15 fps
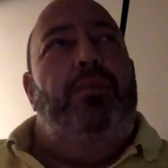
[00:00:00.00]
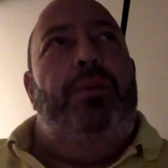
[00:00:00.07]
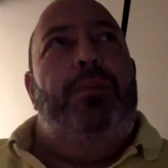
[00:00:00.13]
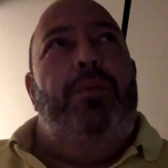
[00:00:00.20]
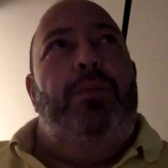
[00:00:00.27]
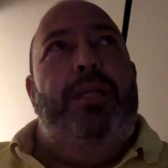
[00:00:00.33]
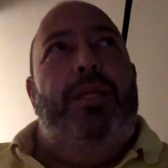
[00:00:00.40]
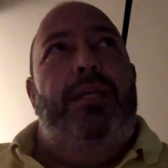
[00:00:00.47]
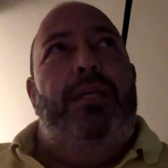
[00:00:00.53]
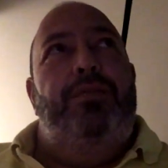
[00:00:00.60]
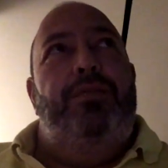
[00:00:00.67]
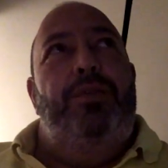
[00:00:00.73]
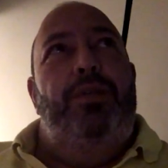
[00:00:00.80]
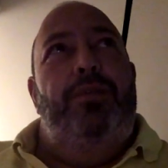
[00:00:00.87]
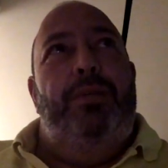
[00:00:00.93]
I'm not making a
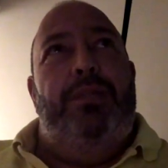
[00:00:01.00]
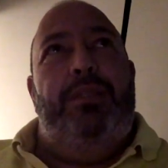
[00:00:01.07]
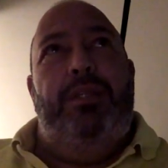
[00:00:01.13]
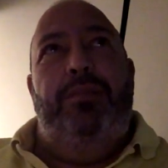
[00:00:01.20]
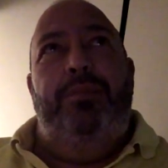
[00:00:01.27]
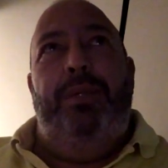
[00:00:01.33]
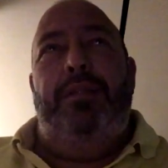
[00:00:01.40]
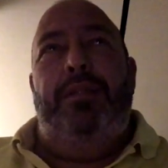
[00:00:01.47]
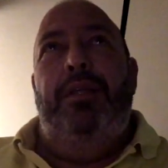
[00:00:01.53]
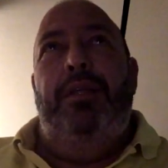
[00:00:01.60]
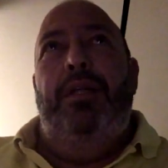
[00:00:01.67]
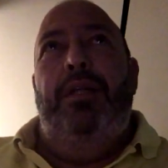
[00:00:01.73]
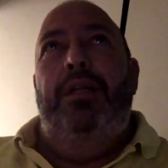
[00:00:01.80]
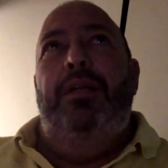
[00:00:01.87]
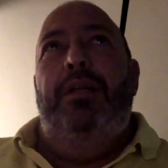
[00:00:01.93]
fool of myself, but
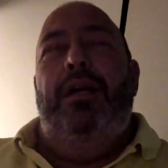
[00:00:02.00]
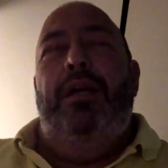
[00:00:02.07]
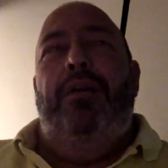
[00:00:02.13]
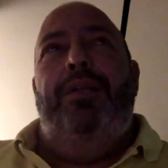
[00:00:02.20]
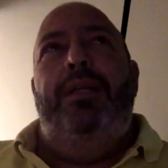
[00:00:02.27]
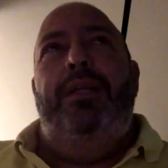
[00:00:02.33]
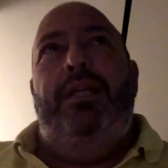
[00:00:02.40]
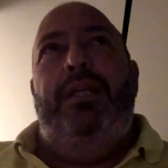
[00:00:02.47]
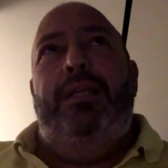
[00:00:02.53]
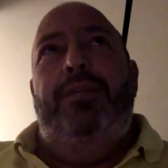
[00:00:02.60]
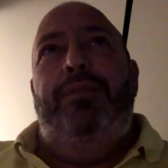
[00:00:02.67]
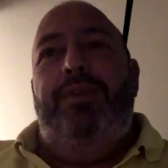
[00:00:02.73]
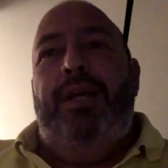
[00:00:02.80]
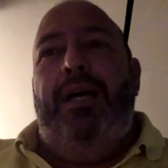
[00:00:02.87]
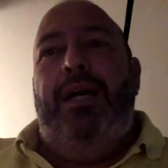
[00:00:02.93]
I think that their
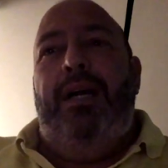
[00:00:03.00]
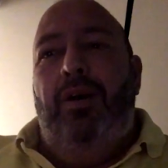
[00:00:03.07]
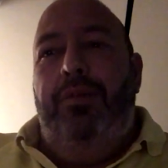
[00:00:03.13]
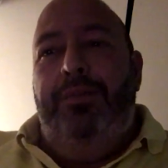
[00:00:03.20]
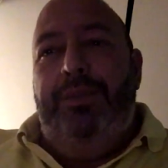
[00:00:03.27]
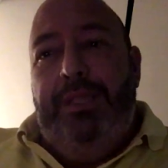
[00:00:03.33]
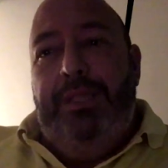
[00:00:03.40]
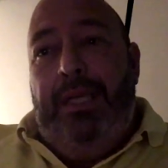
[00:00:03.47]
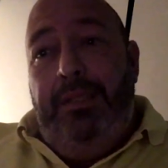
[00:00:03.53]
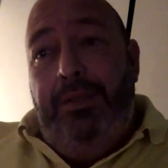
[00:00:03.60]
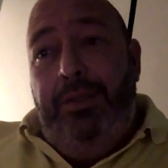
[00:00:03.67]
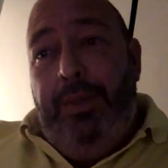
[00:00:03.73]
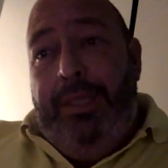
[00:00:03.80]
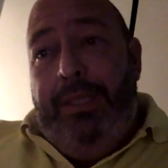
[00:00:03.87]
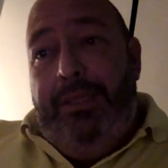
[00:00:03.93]
fly half is an
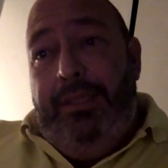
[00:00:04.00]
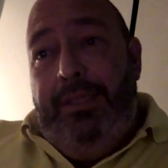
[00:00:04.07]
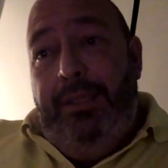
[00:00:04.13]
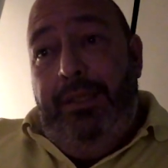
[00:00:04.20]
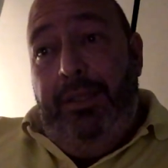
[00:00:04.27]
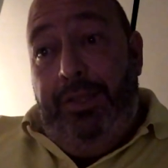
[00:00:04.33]
under 20.